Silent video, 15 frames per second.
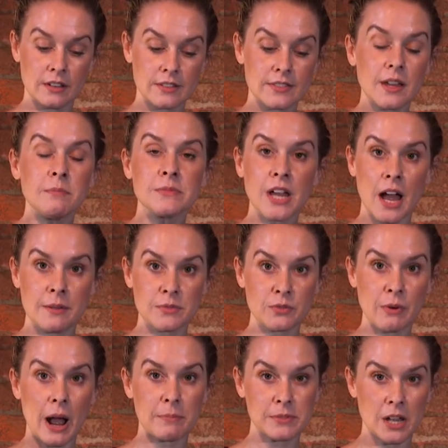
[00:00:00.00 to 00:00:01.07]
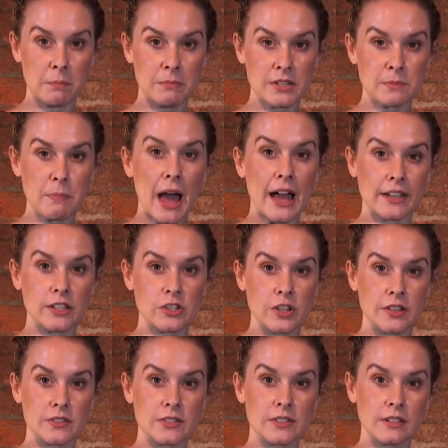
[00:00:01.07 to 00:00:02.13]
sometimes wrapped up as
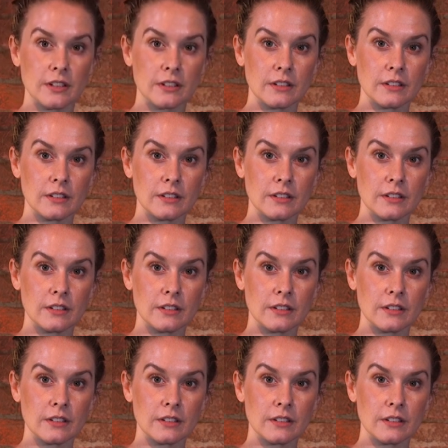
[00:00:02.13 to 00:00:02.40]
packages.